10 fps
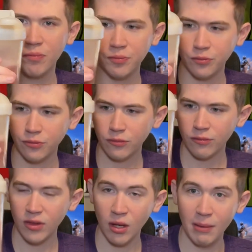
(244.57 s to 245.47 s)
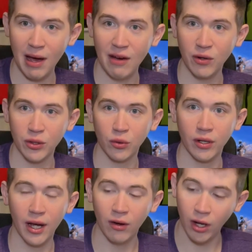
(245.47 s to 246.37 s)
for you. About halfway through it
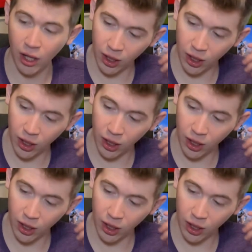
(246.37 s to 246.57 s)
now.